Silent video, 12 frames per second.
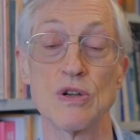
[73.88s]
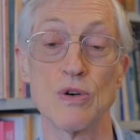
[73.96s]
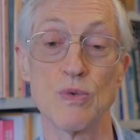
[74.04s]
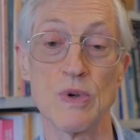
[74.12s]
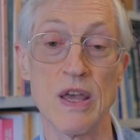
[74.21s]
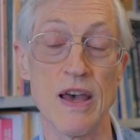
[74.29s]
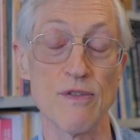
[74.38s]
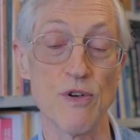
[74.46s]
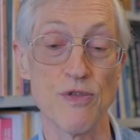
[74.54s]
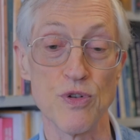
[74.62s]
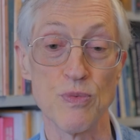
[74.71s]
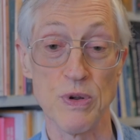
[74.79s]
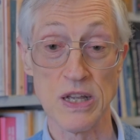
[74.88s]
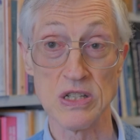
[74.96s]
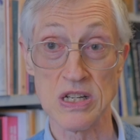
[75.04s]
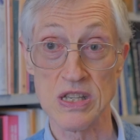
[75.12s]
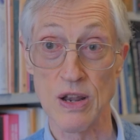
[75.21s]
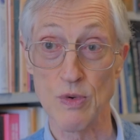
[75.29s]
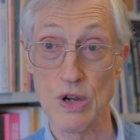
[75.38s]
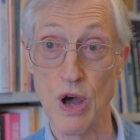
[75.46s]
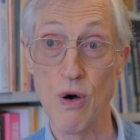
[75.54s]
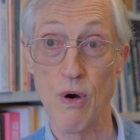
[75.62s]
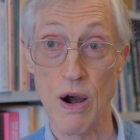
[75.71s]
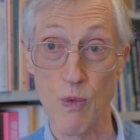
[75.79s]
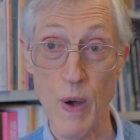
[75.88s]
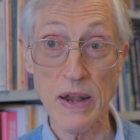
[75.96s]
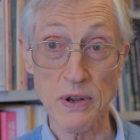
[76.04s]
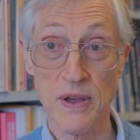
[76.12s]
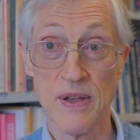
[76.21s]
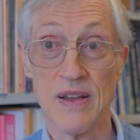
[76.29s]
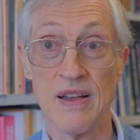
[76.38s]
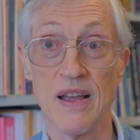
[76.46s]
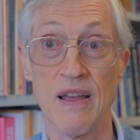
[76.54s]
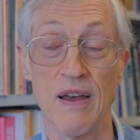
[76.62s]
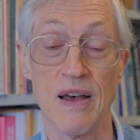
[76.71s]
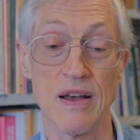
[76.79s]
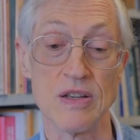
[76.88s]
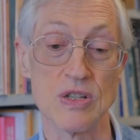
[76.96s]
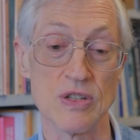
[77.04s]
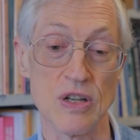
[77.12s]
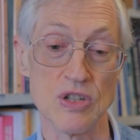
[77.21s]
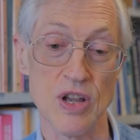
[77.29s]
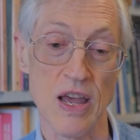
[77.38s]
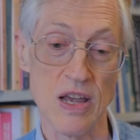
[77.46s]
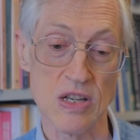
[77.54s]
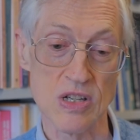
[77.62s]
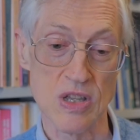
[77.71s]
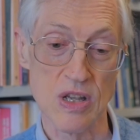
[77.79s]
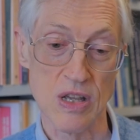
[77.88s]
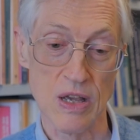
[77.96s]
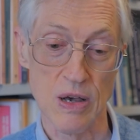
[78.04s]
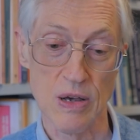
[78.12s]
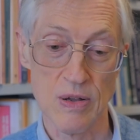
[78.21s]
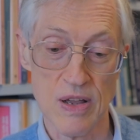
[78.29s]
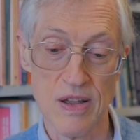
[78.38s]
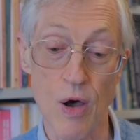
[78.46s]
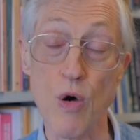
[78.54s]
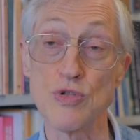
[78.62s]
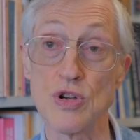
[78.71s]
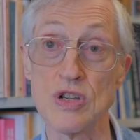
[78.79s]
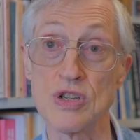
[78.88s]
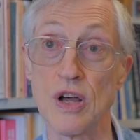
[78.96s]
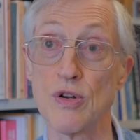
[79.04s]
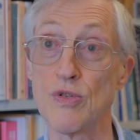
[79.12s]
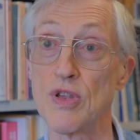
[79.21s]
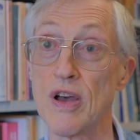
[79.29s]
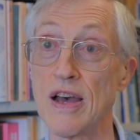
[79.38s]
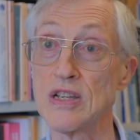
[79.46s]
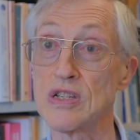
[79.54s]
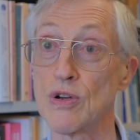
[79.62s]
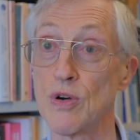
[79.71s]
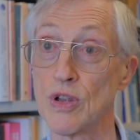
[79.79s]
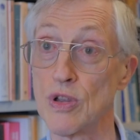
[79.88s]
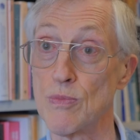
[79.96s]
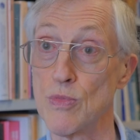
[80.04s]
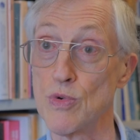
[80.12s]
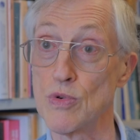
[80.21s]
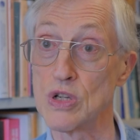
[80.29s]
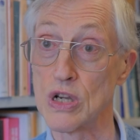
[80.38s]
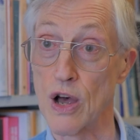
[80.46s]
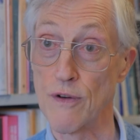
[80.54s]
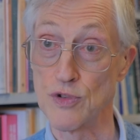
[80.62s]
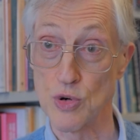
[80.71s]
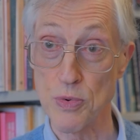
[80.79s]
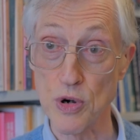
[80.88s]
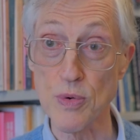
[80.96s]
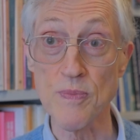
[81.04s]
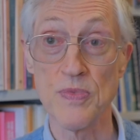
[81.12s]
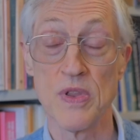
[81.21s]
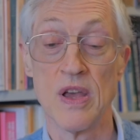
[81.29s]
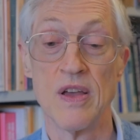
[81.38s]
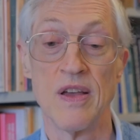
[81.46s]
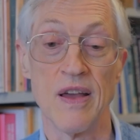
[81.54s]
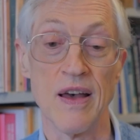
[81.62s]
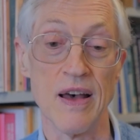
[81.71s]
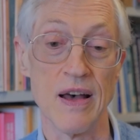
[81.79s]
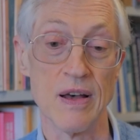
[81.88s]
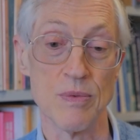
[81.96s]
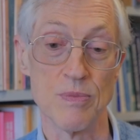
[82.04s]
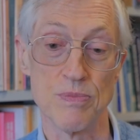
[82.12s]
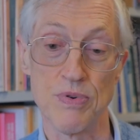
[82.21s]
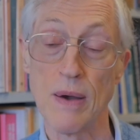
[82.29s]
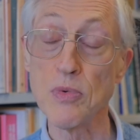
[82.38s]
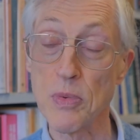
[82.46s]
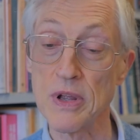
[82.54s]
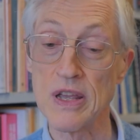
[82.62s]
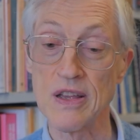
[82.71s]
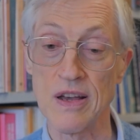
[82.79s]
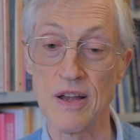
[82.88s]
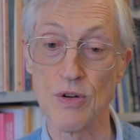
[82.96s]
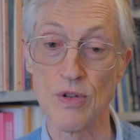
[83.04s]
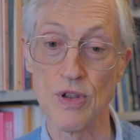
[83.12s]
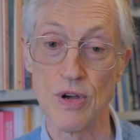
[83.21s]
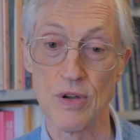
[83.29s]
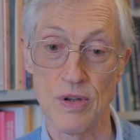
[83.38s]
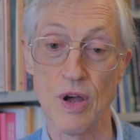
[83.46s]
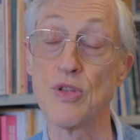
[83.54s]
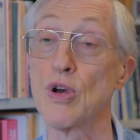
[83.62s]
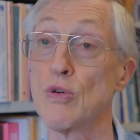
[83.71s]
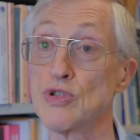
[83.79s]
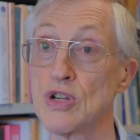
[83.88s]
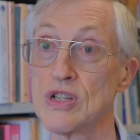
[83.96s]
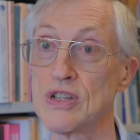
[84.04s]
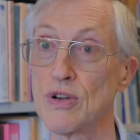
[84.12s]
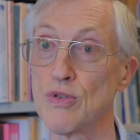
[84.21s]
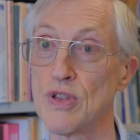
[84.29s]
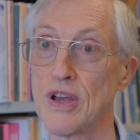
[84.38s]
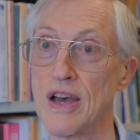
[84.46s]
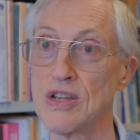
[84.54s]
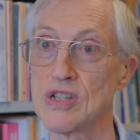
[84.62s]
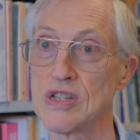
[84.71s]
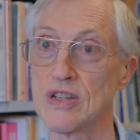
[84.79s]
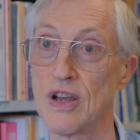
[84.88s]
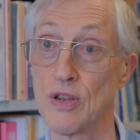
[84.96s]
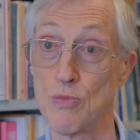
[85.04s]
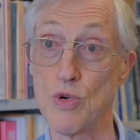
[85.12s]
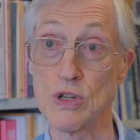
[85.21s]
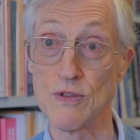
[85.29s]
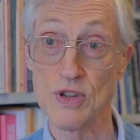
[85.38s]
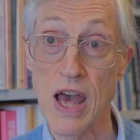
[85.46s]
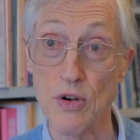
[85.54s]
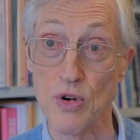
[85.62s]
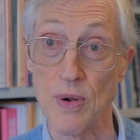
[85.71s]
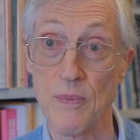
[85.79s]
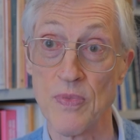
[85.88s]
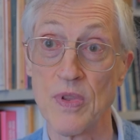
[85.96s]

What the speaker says: So we have a few places that we know are wet, such as the oceans under the ice on the moons of Jupiter, probably on the oceans under the ice on the moons of Saturn,